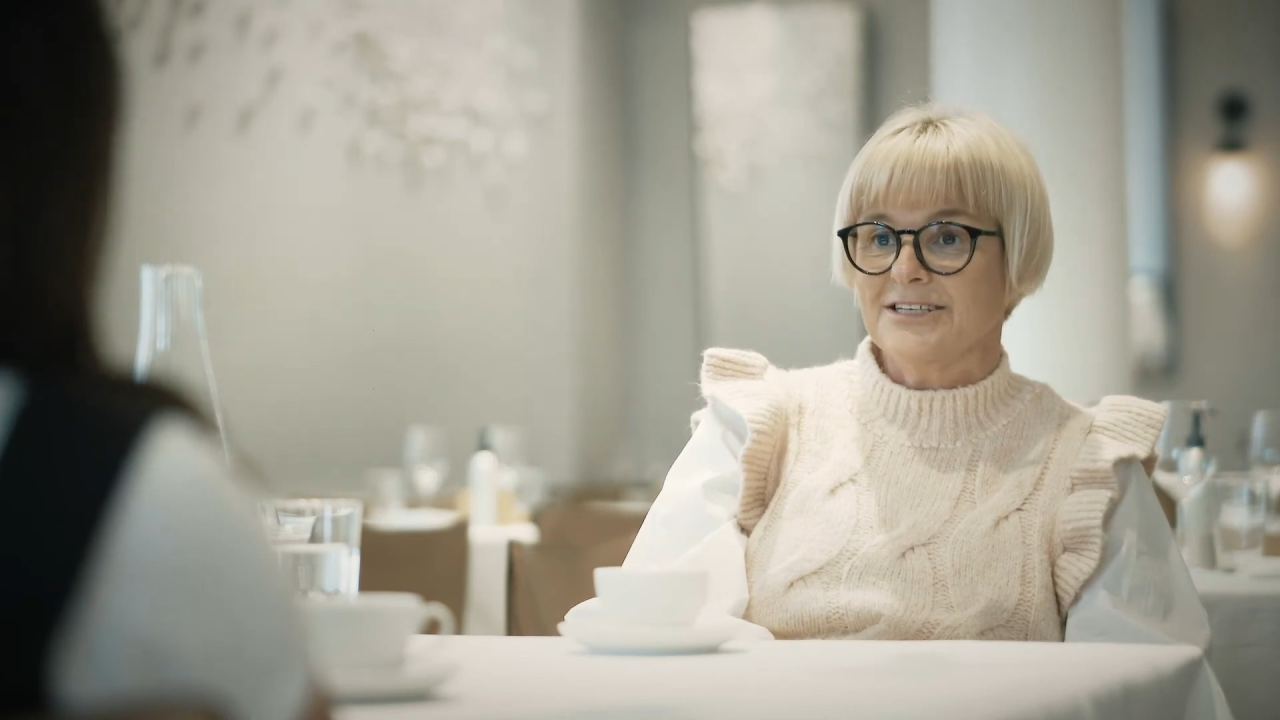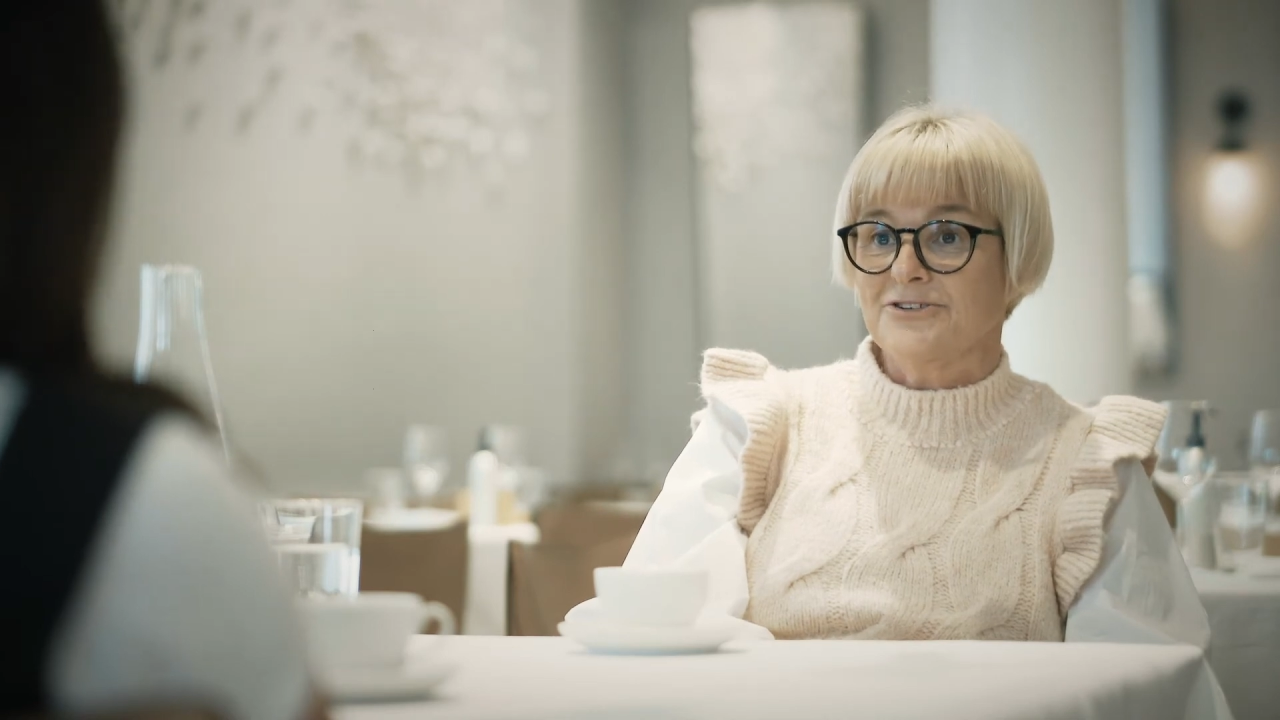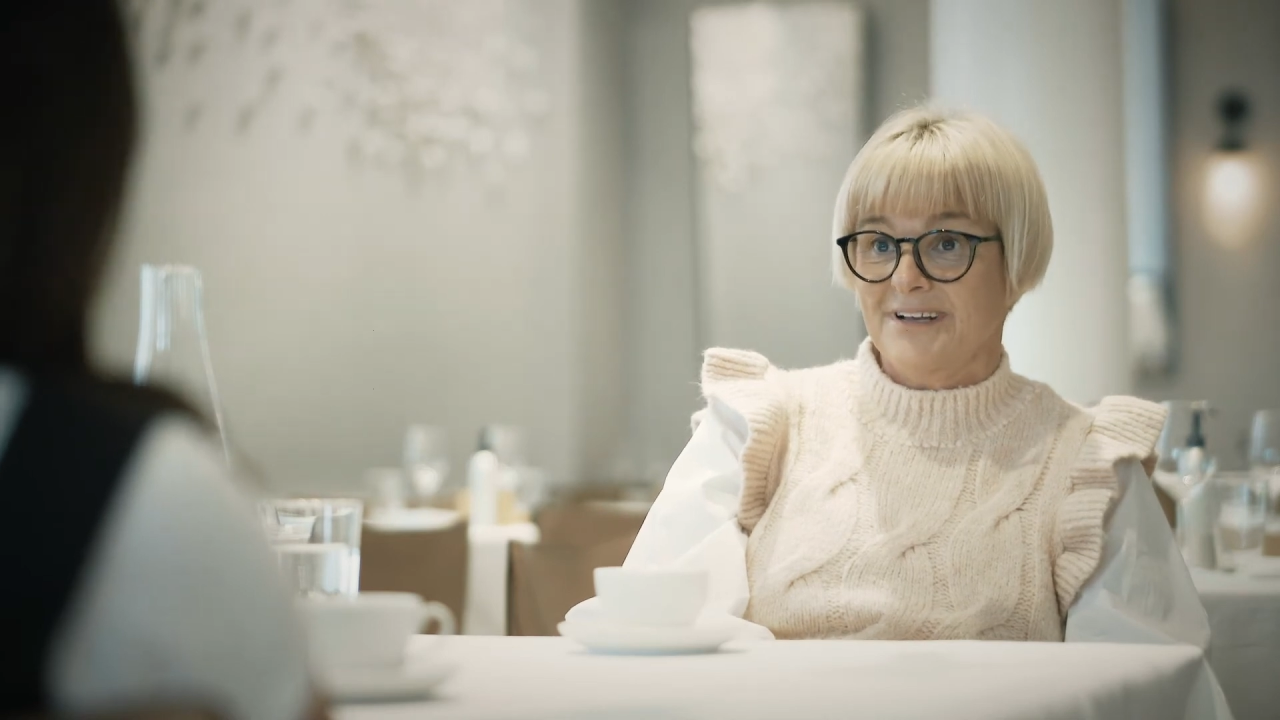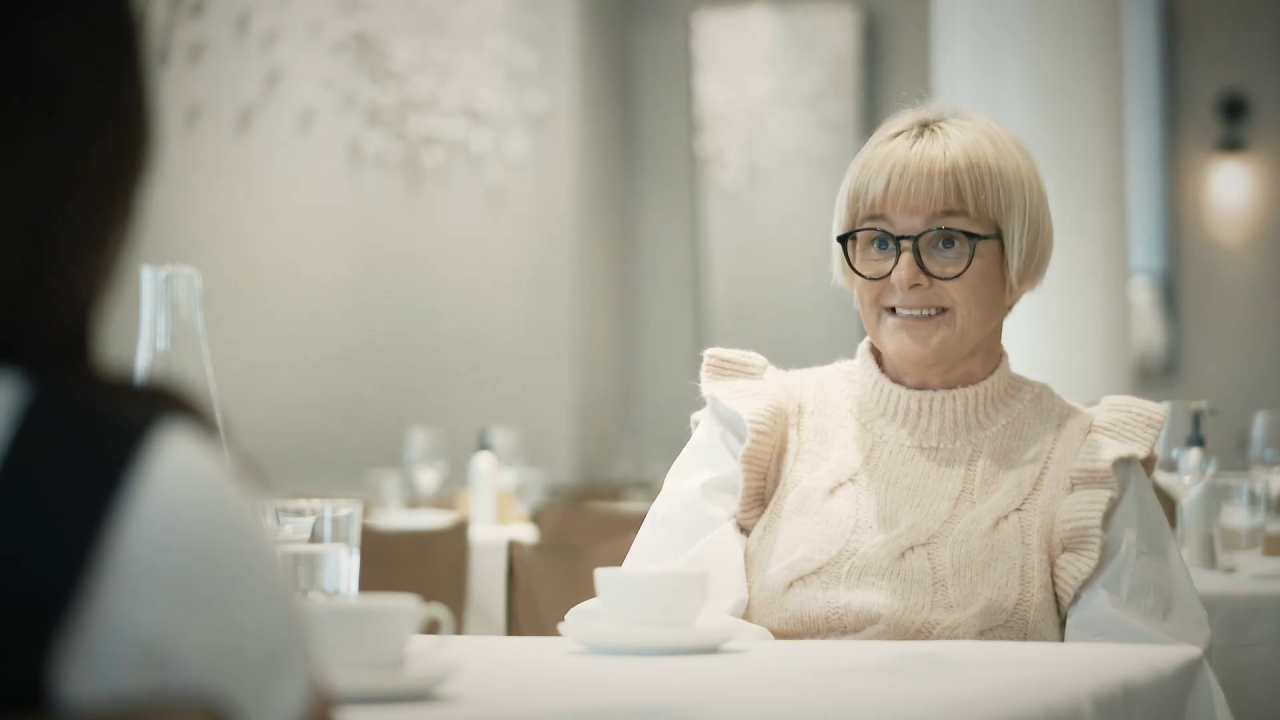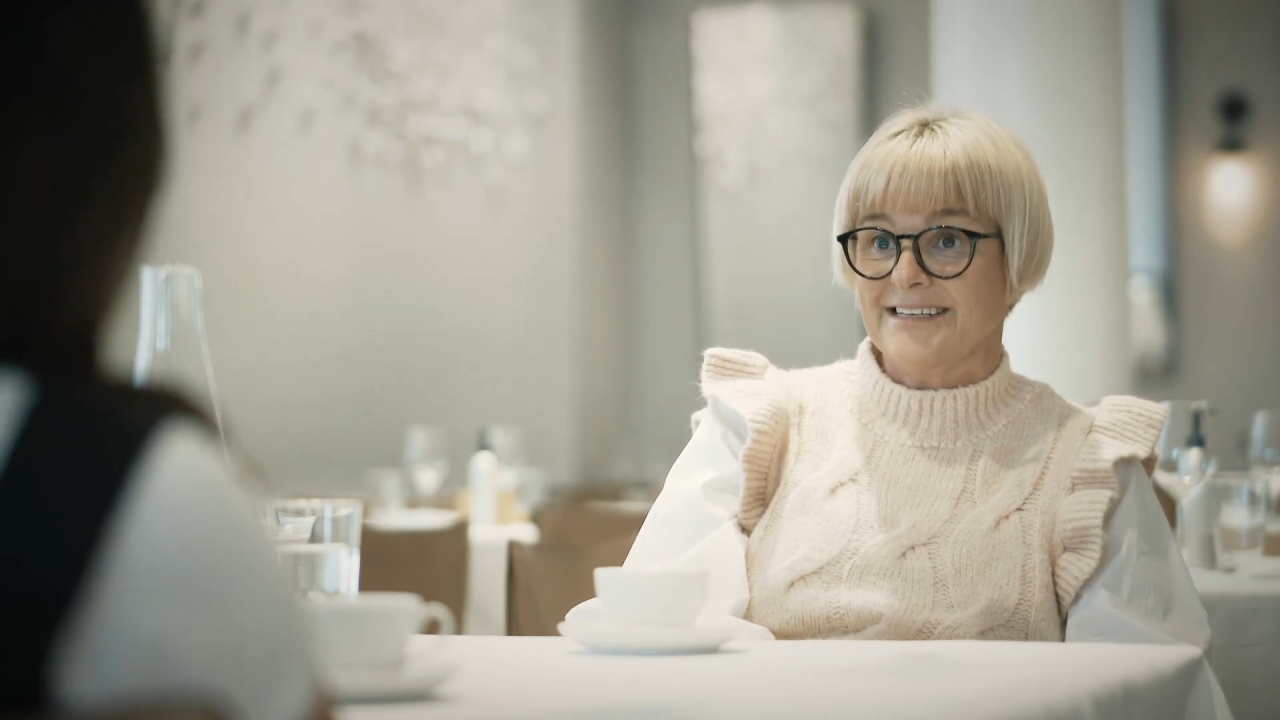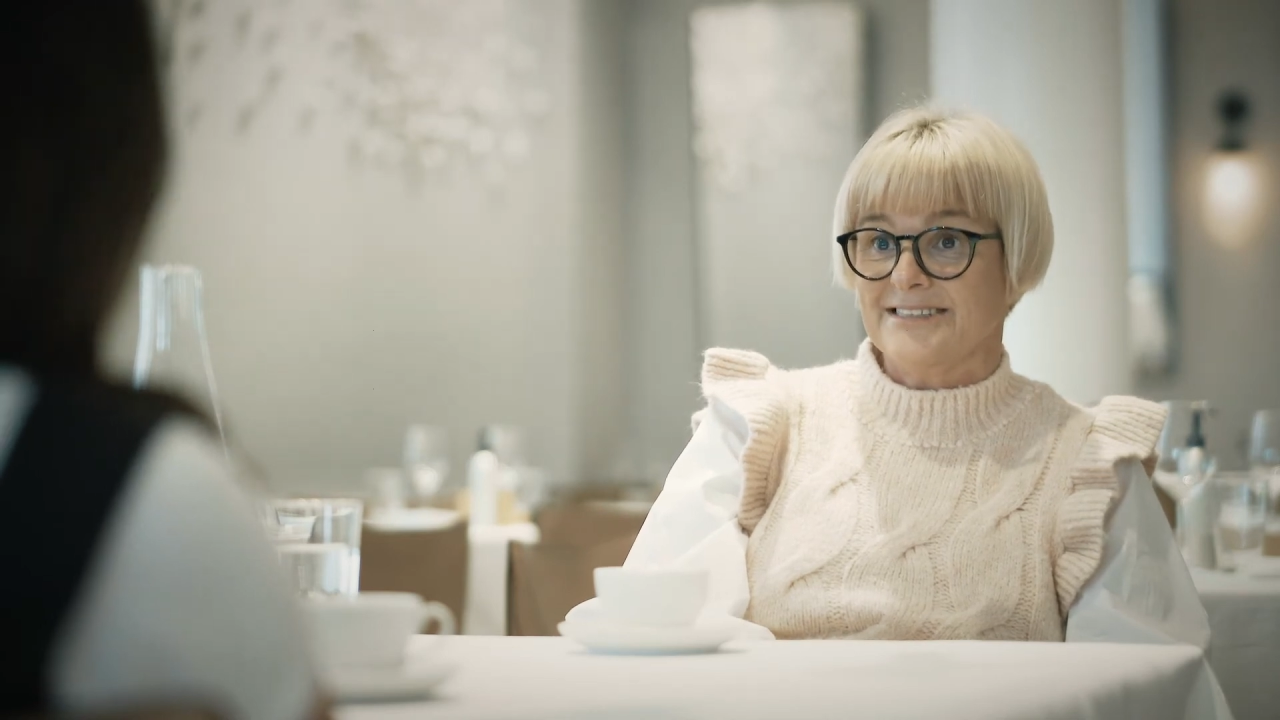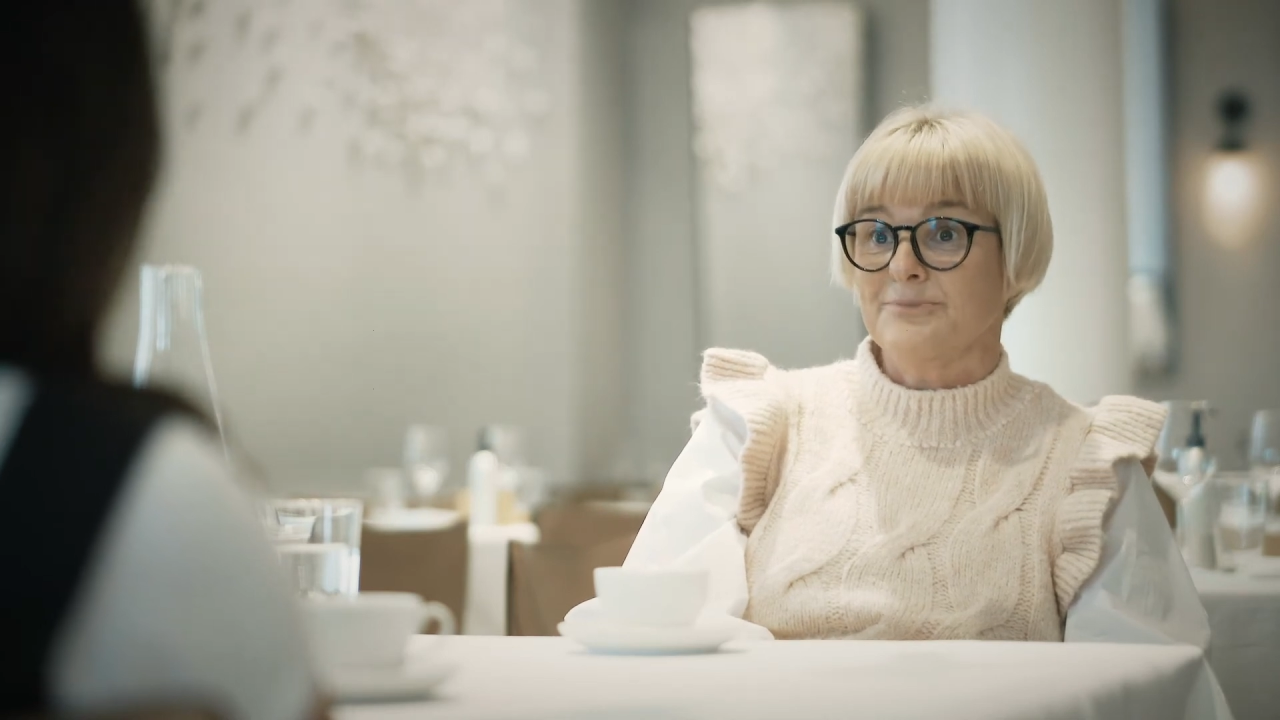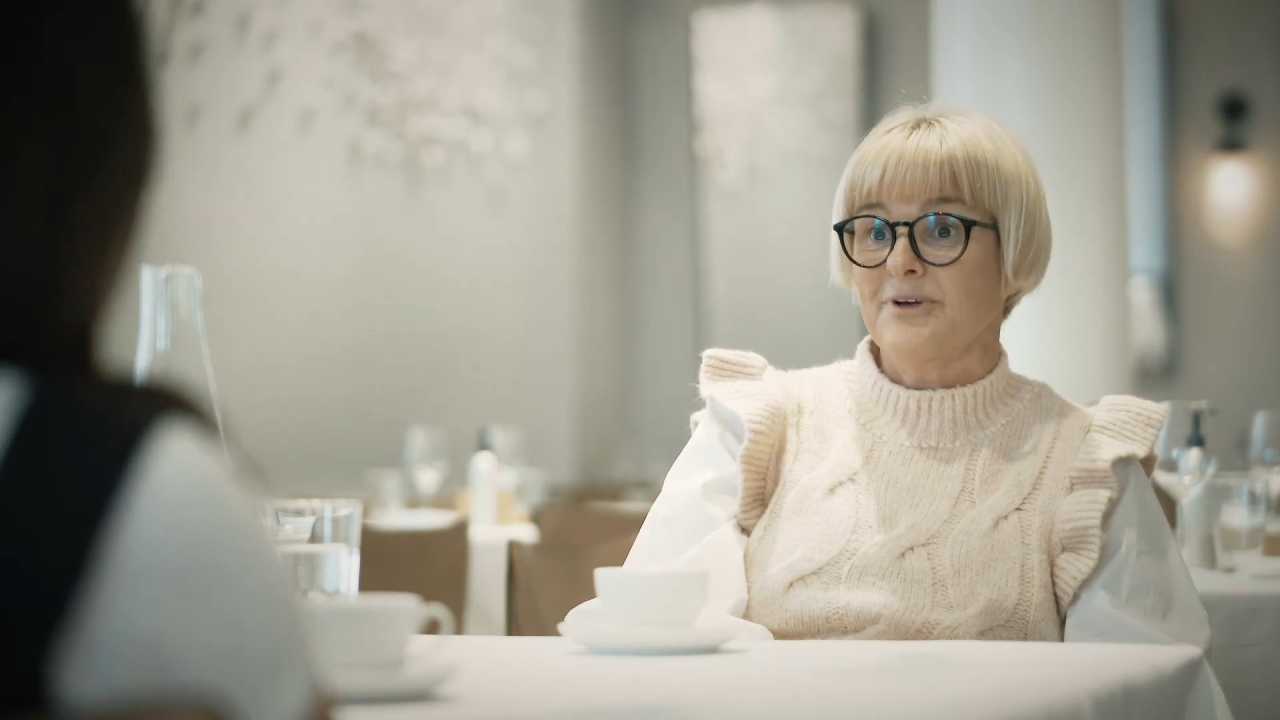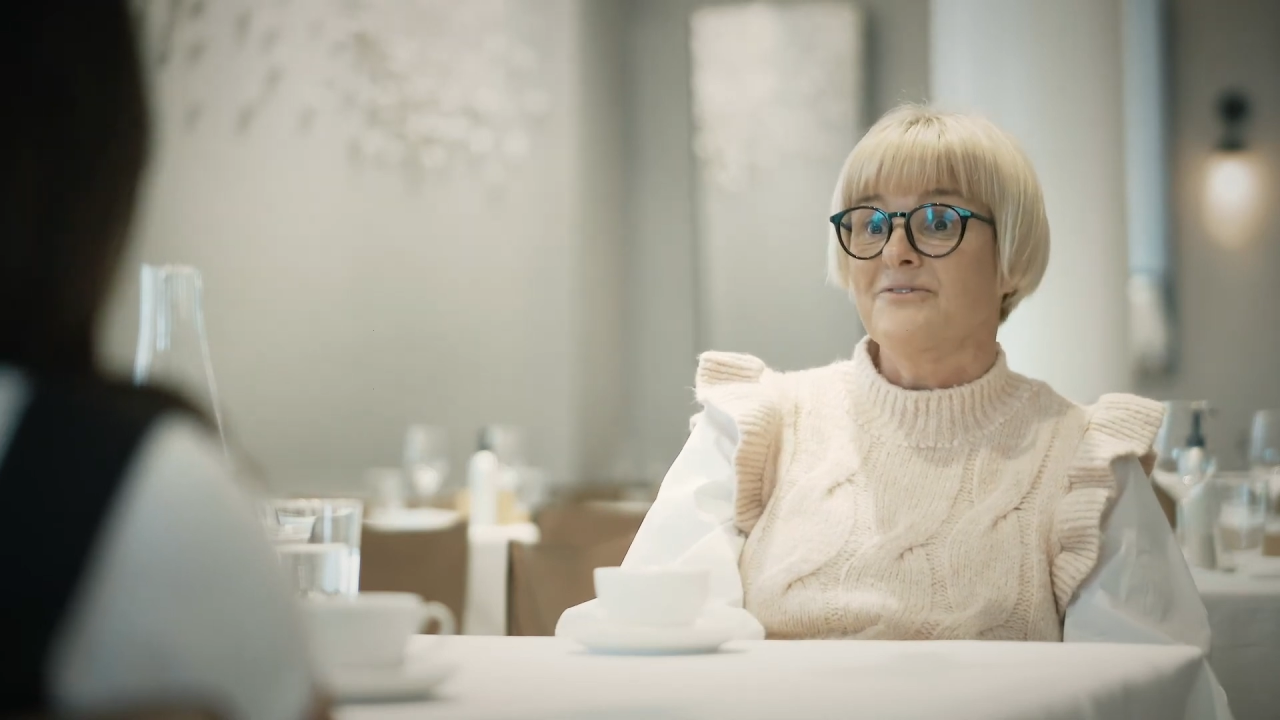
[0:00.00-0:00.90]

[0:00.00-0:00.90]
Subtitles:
a credit to